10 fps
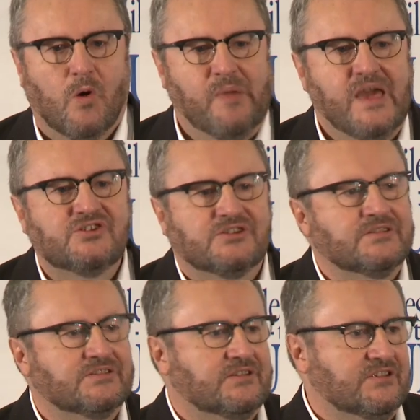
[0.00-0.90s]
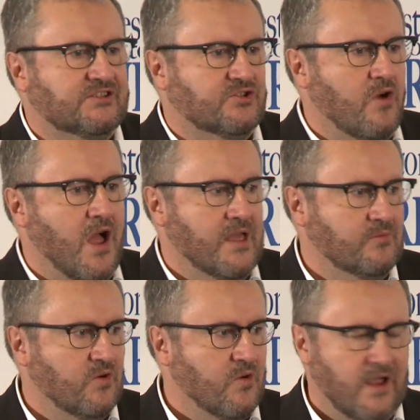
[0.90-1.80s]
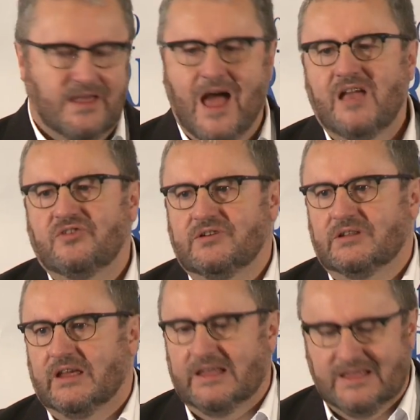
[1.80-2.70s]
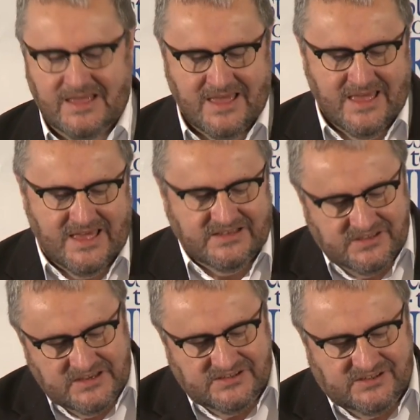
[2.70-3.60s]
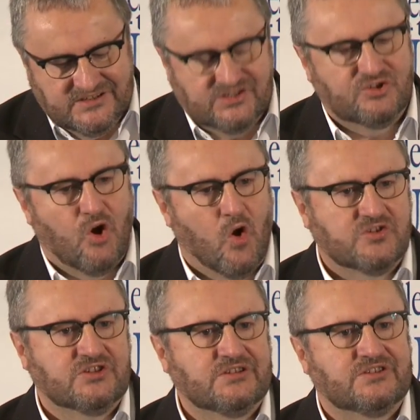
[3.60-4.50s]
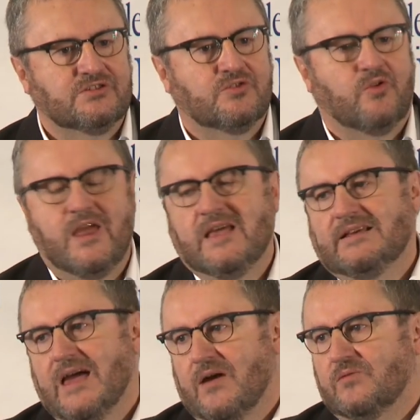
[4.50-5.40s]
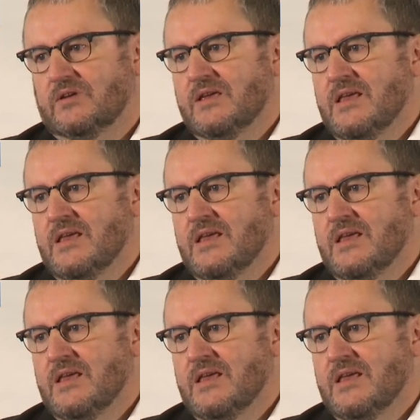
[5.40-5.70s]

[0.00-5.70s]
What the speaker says: what patients describe quite accurately is these distortions and graying out.